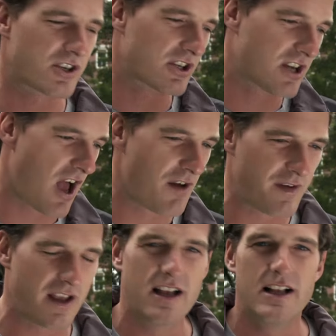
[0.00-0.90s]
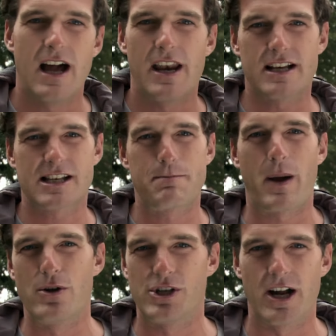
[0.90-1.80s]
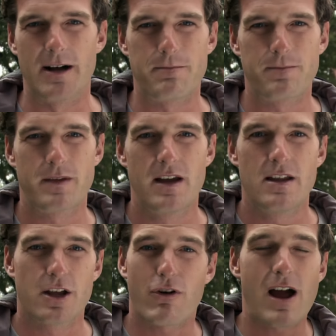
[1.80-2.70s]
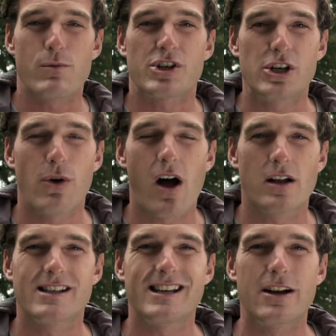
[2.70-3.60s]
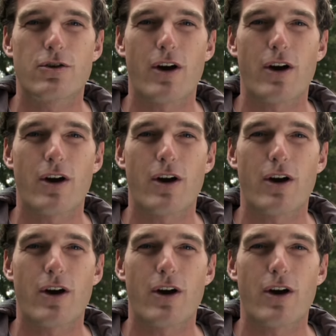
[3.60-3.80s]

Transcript: of scurvy and exposure. The ground was too hard to dig